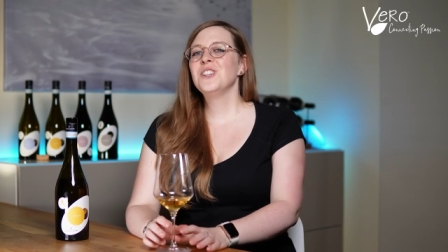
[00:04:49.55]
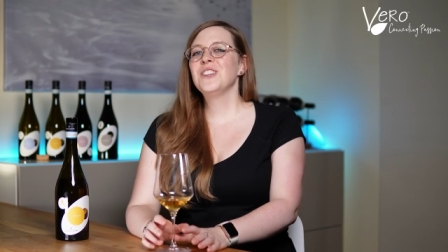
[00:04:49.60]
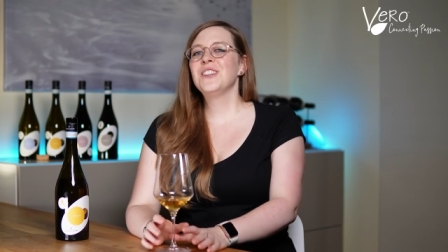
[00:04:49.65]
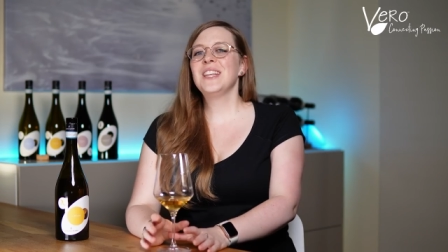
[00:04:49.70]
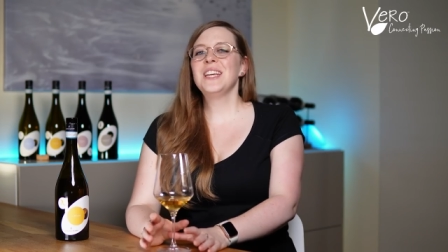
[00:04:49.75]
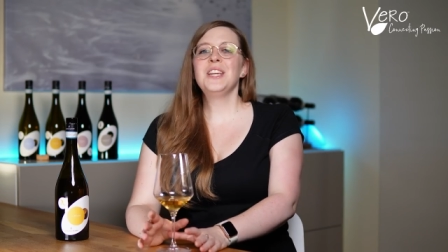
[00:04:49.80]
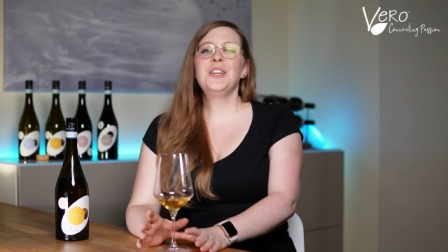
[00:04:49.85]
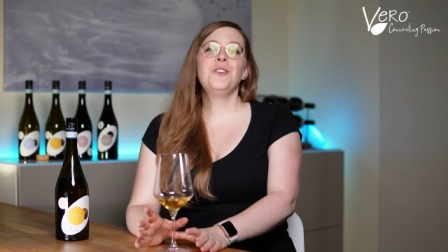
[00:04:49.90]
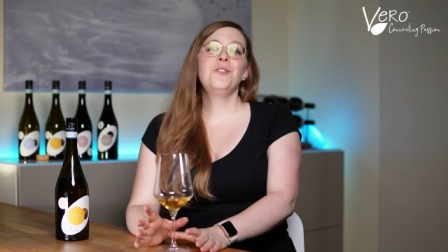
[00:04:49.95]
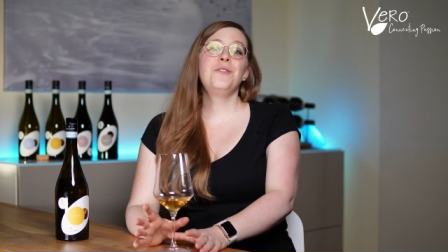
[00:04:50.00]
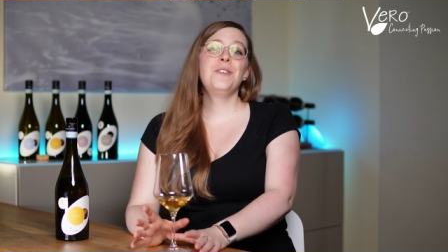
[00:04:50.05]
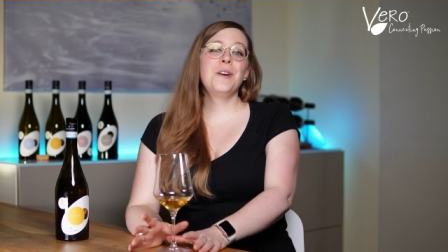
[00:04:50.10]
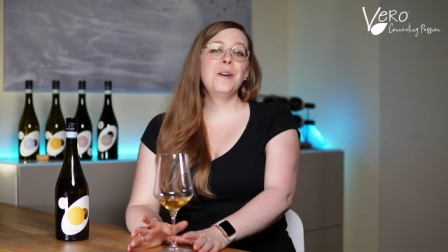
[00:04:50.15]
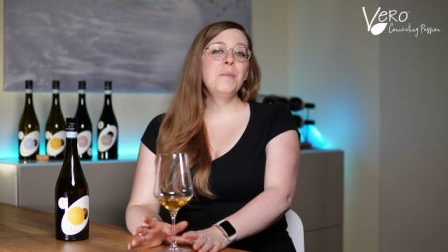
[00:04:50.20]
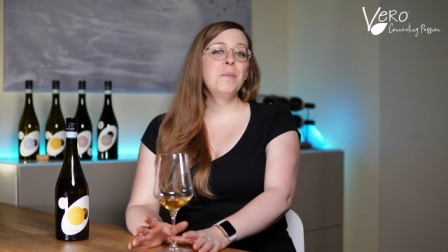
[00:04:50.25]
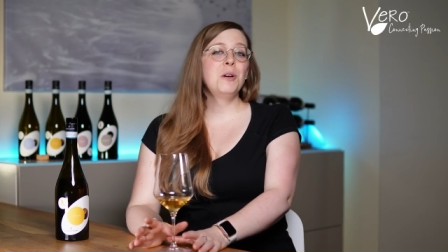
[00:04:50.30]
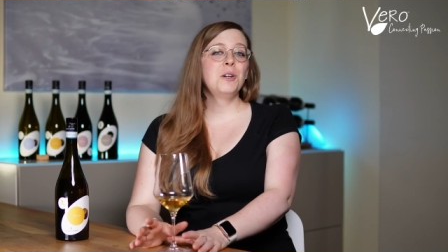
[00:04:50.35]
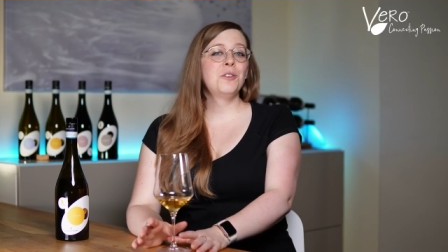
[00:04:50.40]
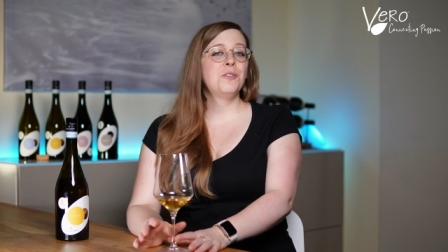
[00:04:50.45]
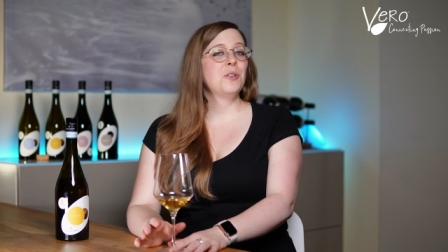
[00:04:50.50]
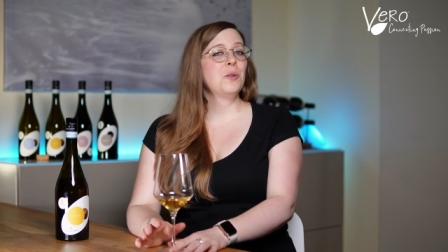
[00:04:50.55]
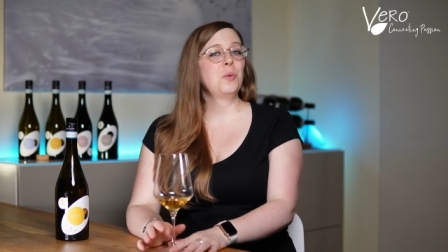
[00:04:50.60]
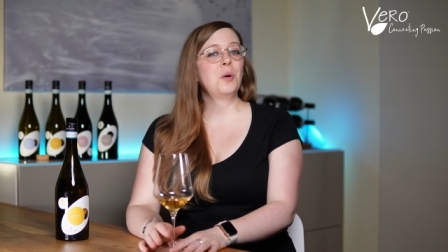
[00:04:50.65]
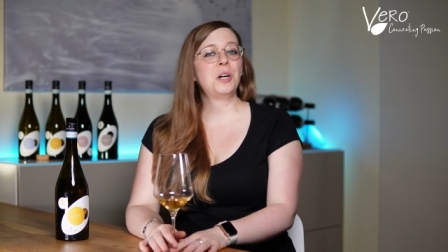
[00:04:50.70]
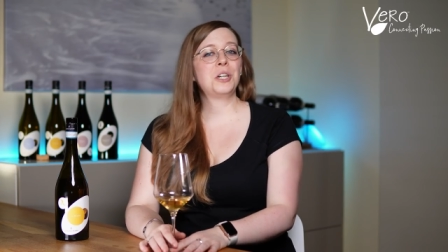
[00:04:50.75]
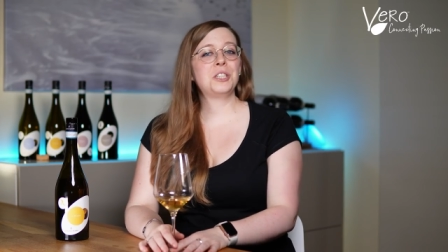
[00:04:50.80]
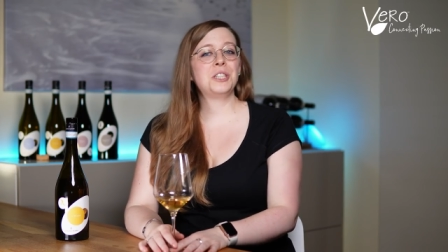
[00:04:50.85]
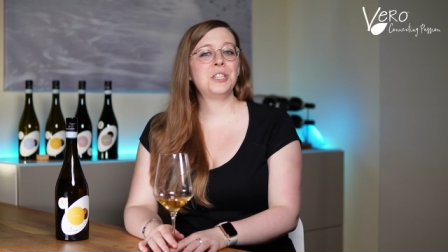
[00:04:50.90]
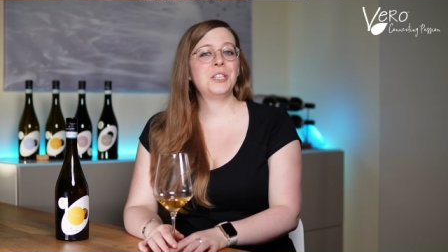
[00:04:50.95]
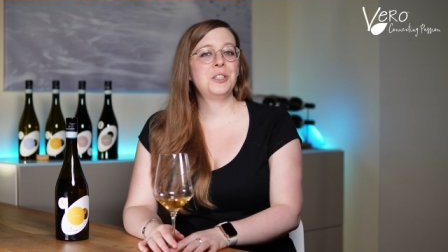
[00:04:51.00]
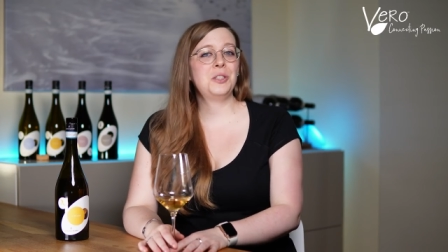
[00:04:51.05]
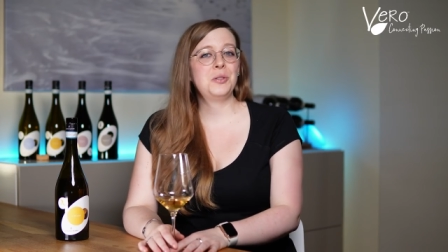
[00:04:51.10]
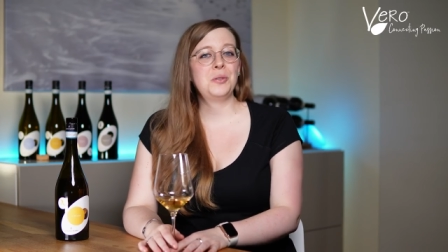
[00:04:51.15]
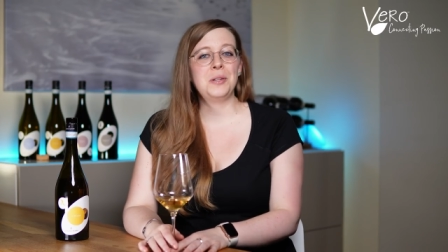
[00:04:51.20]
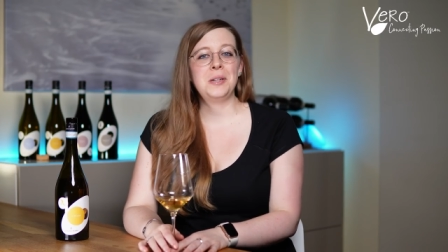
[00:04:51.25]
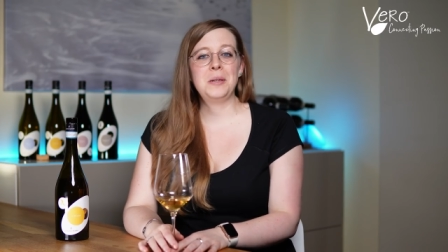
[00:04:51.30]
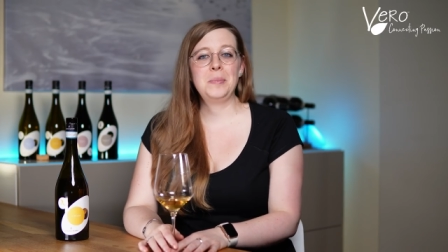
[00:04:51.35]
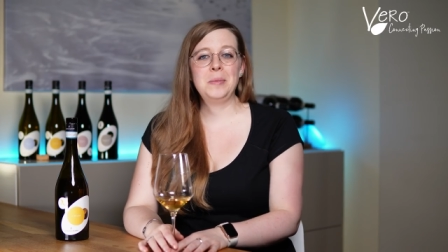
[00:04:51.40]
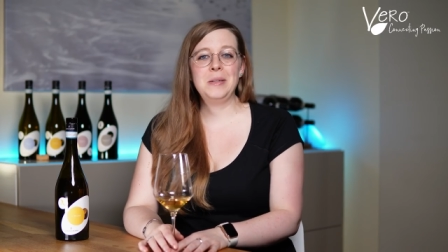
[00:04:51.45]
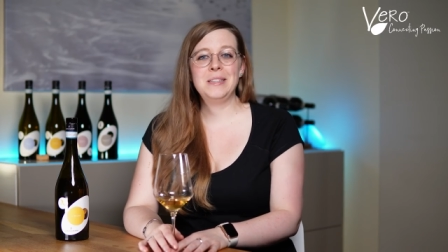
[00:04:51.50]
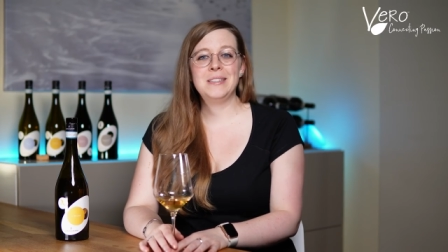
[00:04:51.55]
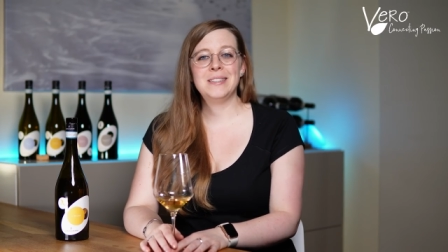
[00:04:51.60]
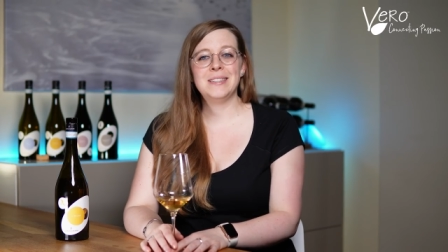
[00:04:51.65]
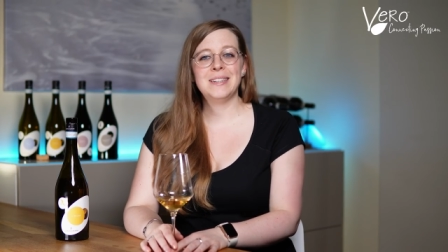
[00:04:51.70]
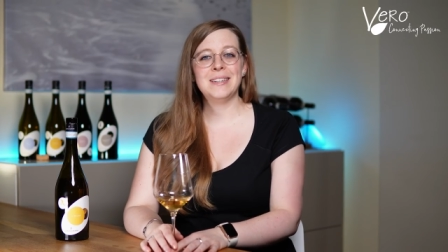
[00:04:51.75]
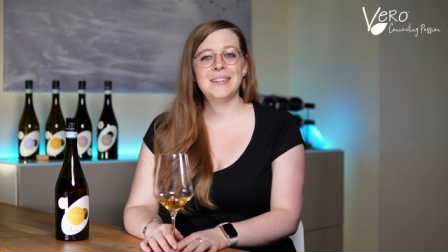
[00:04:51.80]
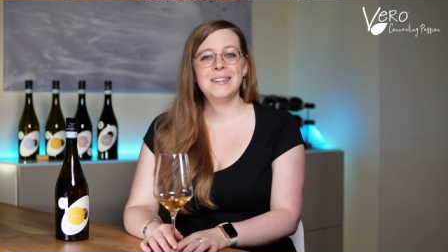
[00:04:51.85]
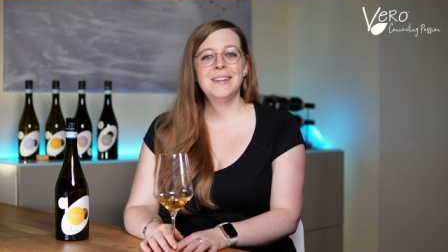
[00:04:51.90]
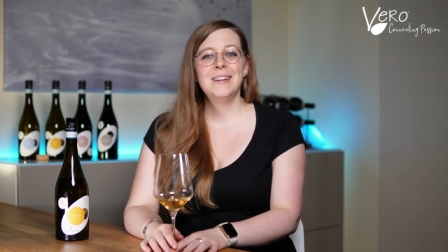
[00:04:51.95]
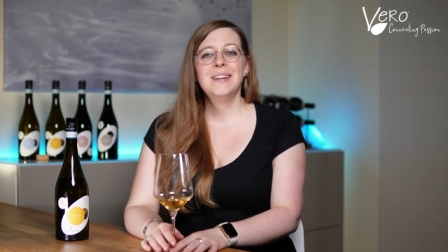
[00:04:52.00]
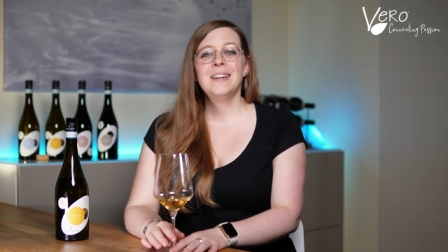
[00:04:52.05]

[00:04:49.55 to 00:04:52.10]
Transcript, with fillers: Thank you very much for watching and joining me today.